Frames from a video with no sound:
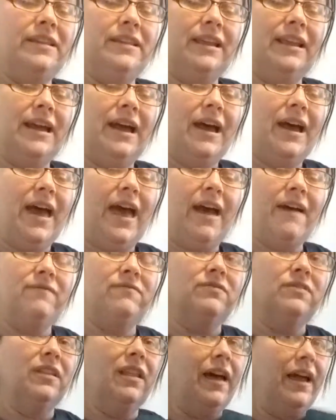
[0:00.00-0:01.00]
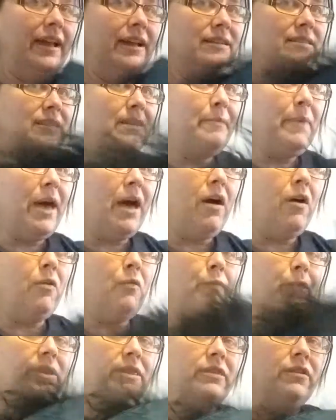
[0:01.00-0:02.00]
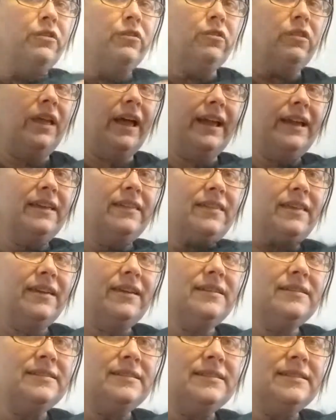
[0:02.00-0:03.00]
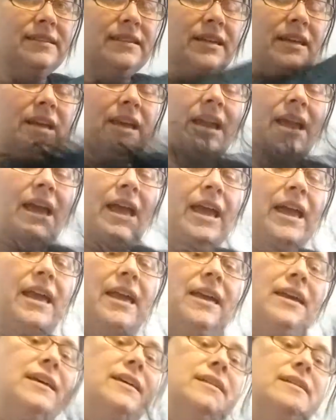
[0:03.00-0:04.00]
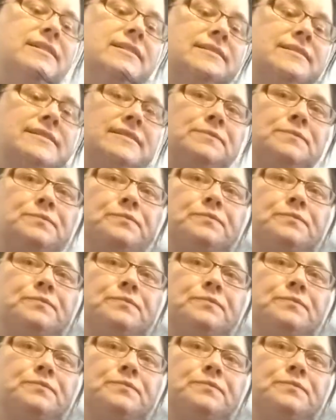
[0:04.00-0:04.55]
that I have liked about when they're like this is,